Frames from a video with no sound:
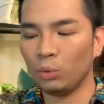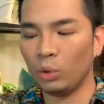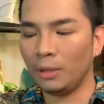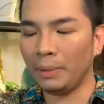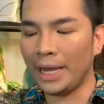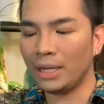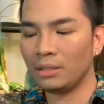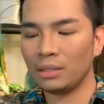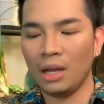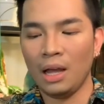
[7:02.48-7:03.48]
with
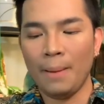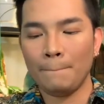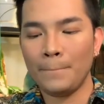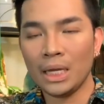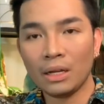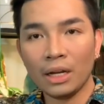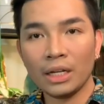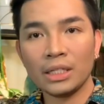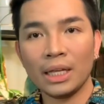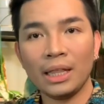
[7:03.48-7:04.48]
plants,
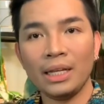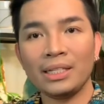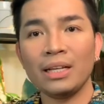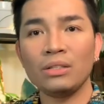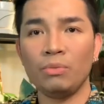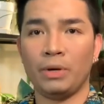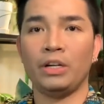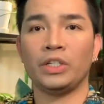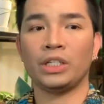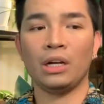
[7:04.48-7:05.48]
because they tend to
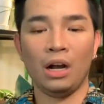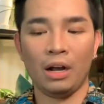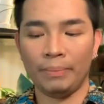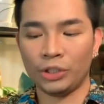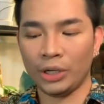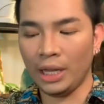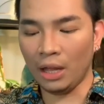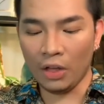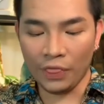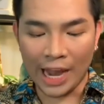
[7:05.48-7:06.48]
perch
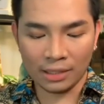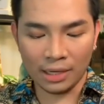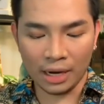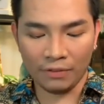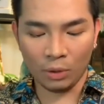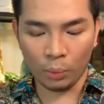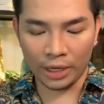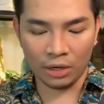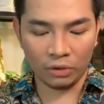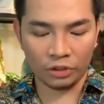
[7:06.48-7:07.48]
on that side of the
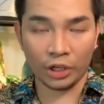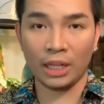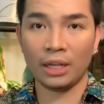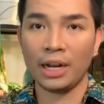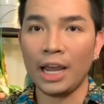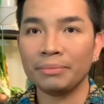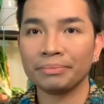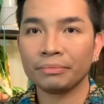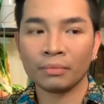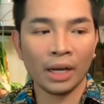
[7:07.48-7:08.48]
window during the day.
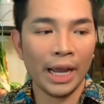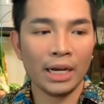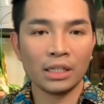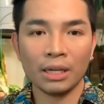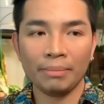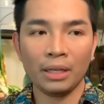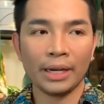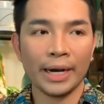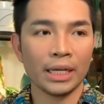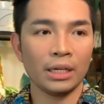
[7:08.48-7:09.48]
And it's something
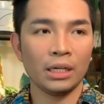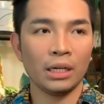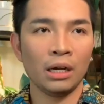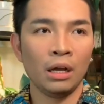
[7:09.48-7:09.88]
that I could